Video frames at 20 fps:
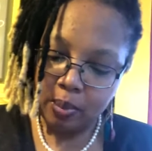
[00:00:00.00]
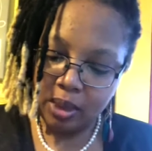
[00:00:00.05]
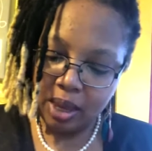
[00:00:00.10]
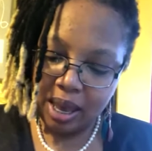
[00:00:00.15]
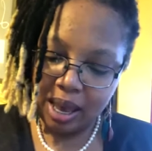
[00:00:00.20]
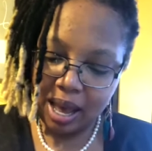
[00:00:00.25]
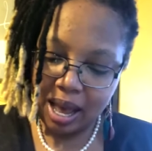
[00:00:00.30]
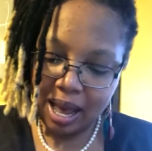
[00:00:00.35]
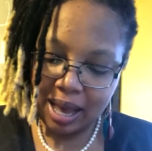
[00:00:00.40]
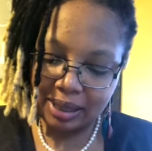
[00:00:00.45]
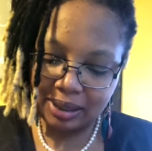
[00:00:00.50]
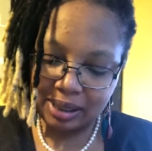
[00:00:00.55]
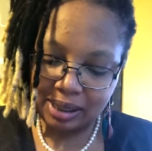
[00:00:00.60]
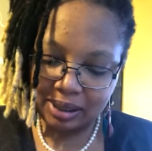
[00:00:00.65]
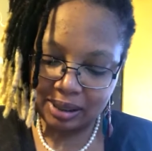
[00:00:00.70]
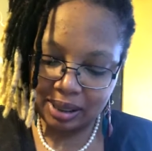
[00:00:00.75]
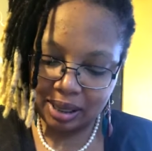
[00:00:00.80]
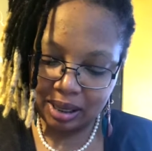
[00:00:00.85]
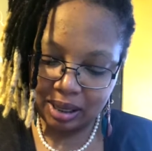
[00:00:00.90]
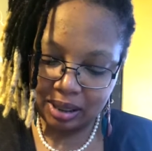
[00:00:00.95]
And Isaac
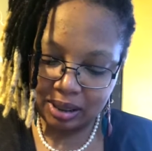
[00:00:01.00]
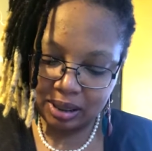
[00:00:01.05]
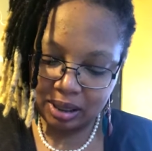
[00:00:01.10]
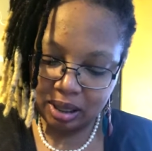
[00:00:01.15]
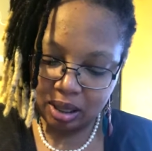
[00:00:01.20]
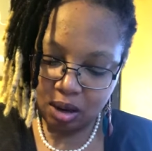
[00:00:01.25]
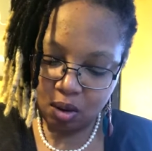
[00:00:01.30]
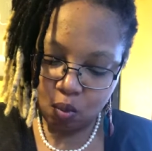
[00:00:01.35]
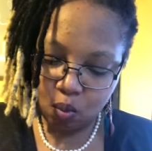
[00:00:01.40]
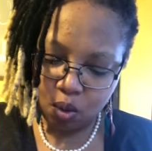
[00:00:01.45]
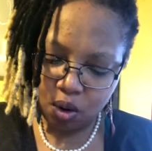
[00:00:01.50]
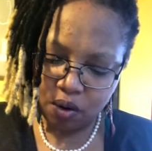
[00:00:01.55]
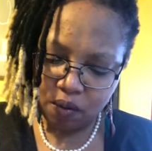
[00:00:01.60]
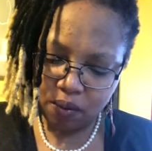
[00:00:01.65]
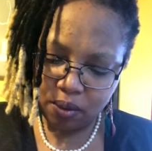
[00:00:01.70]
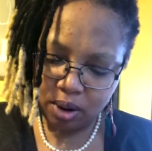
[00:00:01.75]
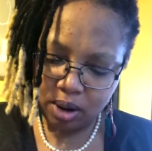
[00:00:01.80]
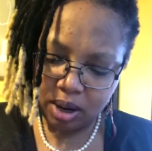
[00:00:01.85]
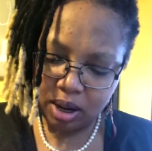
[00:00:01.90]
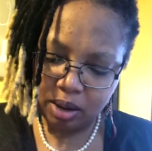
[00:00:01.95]
said unto them,
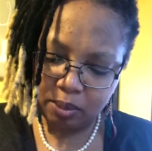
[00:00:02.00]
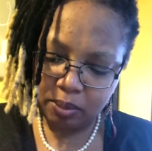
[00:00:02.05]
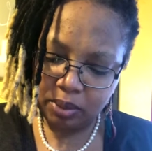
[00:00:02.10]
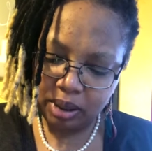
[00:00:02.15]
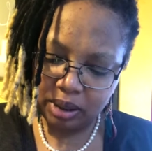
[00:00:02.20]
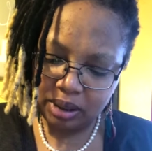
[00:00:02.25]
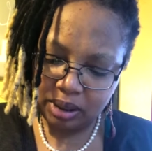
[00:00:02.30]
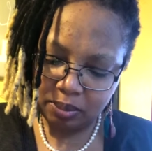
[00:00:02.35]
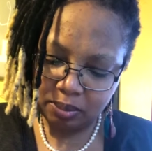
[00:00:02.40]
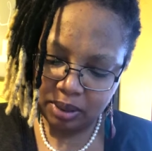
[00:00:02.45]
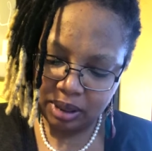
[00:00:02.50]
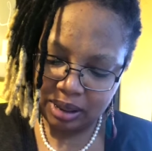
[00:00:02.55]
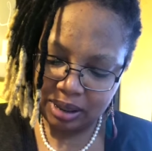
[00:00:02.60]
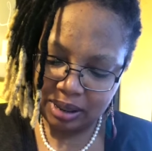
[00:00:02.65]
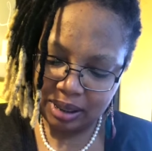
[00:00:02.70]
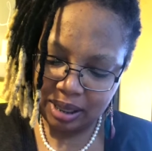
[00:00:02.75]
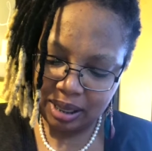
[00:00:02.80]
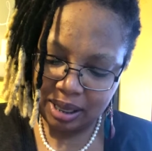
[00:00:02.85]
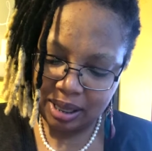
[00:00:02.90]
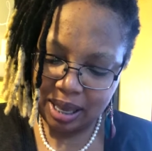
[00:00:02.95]
Wherefore come ye to me,
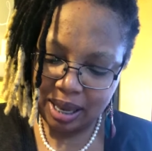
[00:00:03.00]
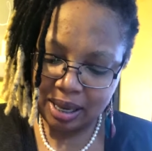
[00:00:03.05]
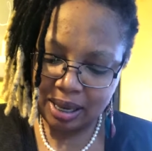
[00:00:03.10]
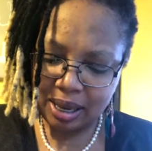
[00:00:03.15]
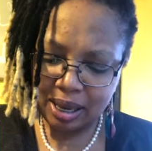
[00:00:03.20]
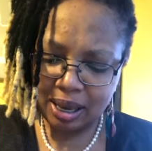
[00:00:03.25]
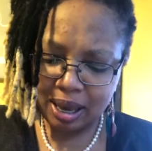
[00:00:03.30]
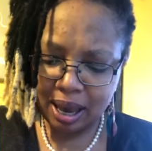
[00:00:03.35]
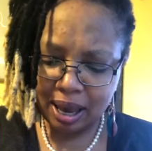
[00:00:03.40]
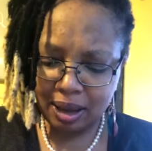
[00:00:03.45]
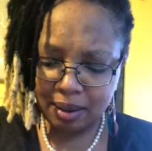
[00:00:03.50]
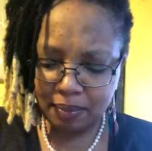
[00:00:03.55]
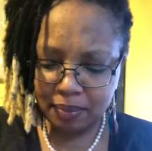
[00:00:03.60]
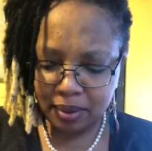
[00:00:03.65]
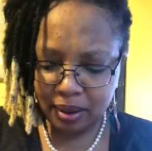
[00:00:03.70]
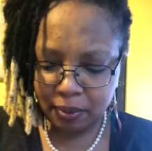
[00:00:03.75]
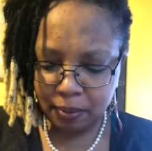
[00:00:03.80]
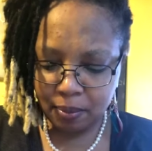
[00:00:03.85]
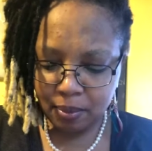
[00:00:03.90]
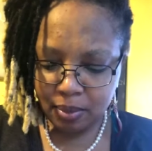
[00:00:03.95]
seeing that ye hate
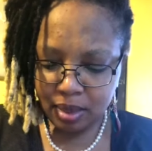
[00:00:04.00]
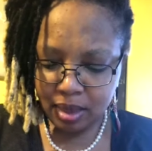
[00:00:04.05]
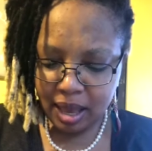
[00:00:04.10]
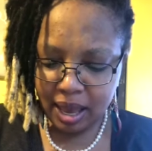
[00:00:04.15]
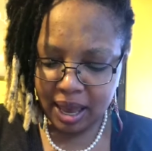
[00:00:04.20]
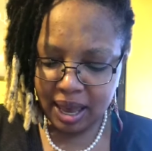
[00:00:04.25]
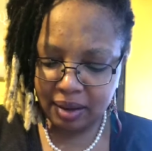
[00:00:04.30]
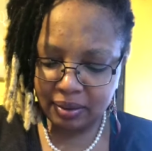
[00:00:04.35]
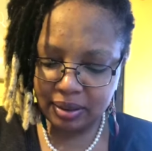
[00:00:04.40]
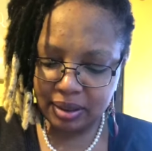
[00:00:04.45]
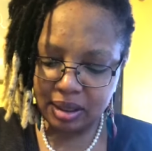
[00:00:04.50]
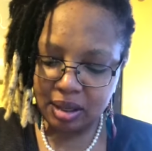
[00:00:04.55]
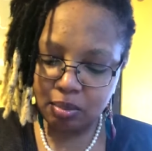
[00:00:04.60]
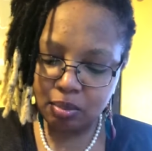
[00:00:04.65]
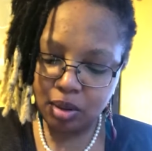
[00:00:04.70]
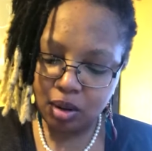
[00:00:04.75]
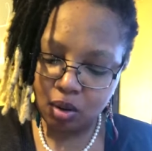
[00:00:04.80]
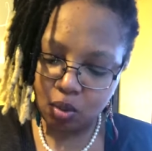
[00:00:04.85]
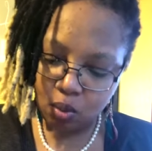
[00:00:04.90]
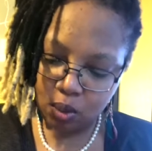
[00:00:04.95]
me, and have sent
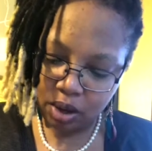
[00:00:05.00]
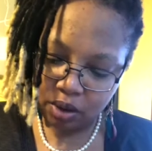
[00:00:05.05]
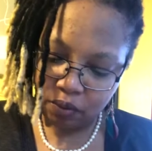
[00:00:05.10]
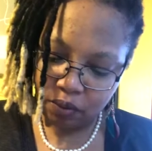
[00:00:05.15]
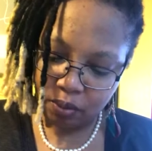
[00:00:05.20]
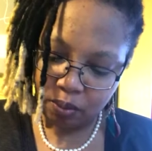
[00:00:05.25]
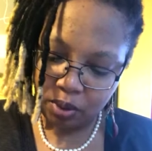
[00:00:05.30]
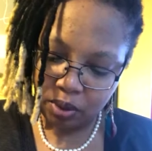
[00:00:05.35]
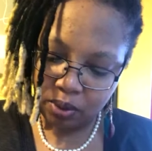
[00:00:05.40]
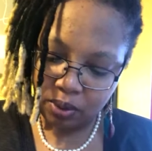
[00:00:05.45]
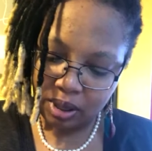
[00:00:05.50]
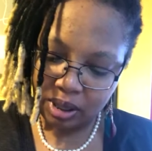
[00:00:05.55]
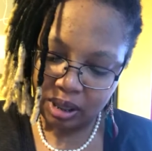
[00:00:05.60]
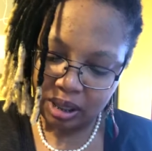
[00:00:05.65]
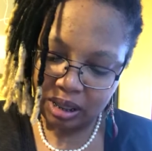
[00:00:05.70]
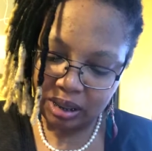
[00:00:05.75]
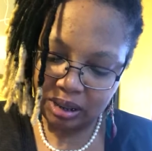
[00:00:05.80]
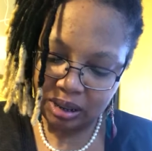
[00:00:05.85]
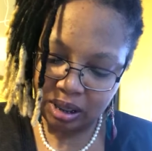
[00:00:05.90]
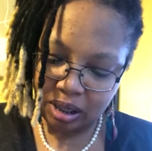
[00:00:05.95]
me away from you? And
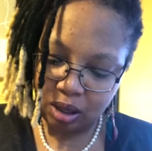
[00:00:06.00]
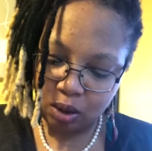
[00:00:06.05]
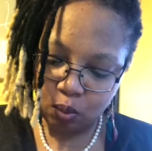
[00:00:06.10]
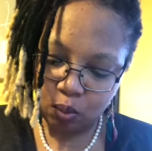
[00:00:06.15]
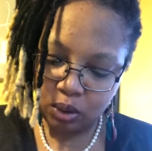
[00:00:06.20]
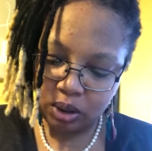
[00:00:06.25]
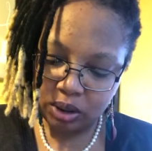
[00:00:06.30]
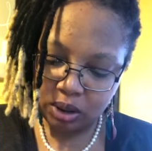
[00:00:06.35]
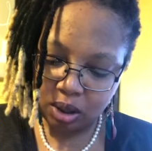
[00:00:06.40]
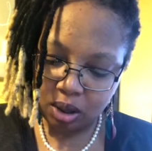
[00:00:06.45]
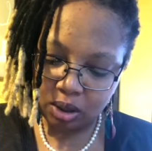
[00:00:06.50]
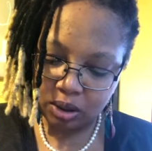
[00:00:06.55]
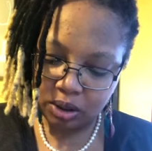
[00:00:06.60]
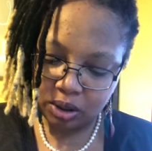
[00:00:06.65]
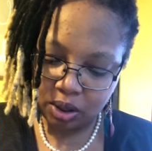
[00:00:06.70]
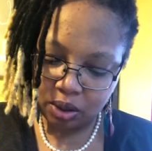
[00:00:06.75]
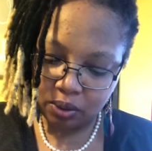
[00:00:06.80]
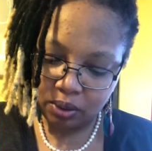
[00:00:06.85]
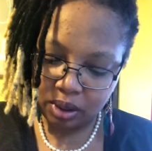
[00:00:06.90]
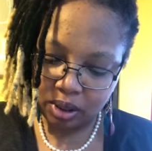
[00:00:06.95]
they said, We saw
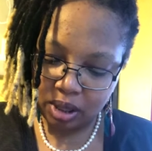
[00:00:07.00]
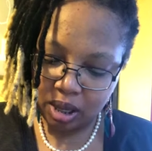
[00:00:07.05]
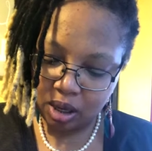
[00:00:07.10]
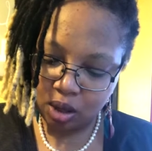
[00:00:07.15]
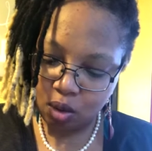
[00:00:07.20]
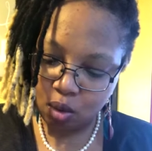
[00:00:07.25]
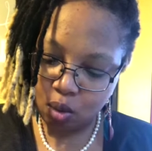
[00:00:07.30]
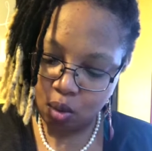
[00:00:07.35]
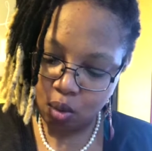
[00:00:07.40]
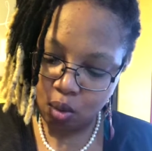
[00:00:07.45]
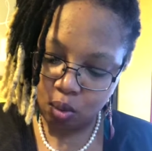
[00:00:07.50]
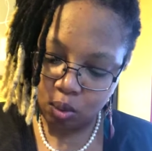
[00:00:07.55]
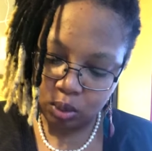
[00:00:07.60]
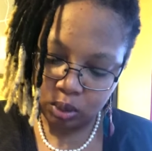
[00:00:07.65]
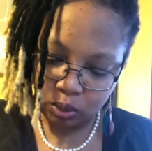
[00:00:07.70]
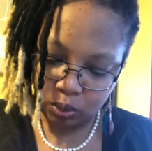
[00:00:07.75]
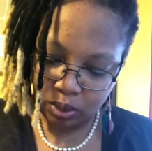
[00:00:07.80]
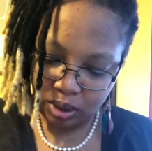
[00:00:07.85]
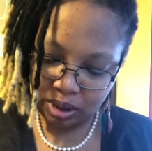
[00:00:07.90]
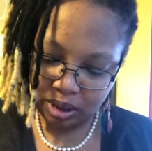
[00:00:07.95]
certainly that Yahweh was
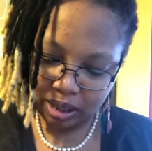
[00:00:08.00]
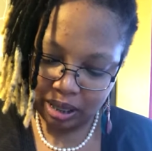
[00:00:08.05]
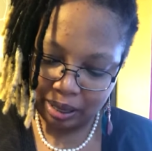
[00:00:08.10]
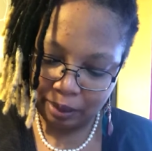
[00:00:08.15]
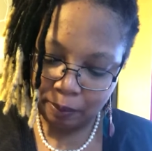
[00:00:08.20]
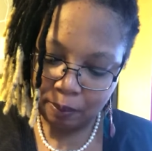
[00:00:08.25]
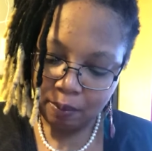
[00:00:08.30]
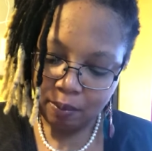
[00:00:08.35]
with thee.